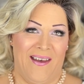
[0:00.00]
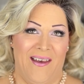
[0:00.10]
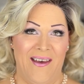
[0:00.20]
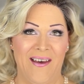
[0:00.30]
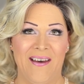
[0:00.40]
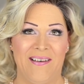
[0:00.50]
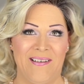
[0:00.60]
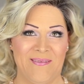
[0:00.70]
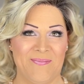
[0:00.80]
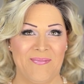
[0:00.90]

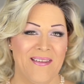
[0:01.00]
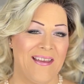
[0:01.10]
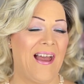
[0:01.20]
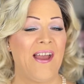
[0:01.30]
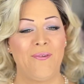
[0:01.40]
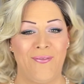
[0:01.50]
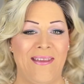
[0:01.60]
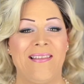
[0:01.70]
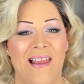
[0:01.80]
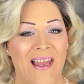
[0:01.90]
I
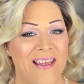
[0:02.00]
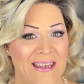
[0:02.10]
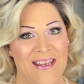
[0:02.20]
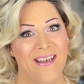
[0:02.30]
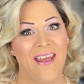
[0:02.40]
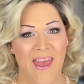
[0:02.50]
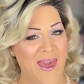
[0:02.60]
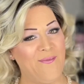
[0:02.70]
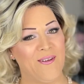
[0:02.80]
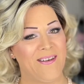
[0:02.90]
feel like in
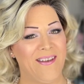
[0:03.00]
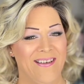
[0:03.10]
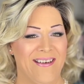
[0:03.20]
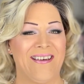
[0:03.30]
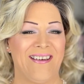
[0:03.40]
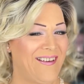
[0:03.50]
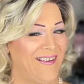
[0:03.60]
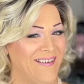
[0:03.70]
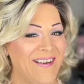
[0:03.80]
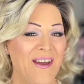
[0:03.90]
heaven
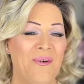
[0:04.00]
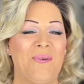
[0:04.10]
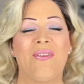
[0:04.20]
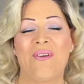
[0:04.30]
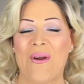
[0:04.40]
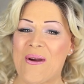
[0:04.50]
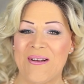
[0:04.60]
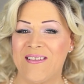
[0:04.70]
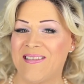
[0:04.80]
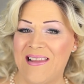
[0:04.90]
with
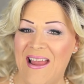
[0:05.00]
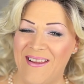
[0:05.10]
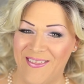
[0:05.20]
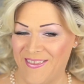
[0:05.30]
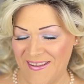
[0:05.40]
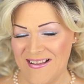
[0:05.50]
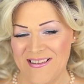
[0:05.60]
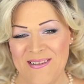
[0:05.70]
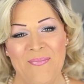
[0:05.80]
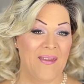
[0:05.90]
curls like
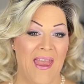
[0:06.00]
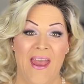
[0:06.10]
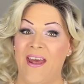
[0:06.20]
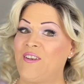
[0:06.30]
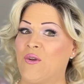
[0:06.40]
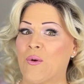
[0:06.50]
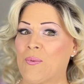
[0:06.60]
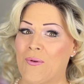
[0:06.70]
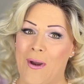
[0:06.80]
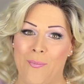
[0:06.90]
these. And you're
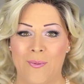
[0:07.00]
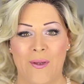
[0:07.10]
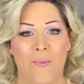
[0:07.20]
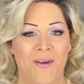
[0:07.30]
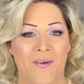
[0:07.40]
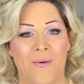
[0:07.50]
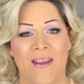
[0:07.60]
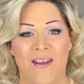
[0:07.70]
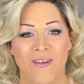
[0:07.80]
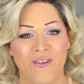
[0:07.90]
probably
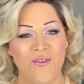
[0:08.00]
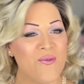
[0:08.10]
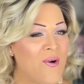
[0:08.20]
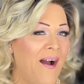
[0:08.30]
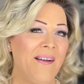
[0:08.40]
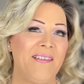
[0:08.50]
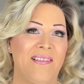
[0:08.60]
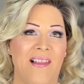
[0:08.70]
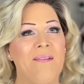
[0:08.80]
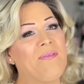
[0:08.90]
wondering, do I
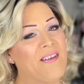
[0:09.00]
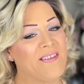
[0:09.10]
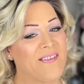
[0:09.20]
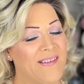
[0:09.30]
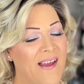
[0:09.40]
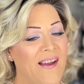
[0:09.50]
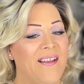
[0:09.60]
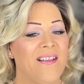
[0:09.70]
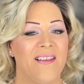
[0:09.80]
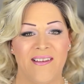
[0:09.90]
love this
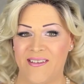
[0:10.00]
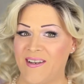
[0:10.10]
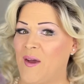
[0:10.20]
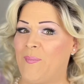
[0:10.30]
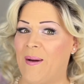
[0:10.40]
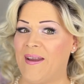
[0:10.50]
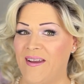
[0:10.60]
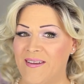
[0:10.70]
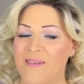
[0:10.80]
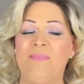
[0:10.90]
style? Did I buy
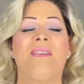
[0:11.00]
it?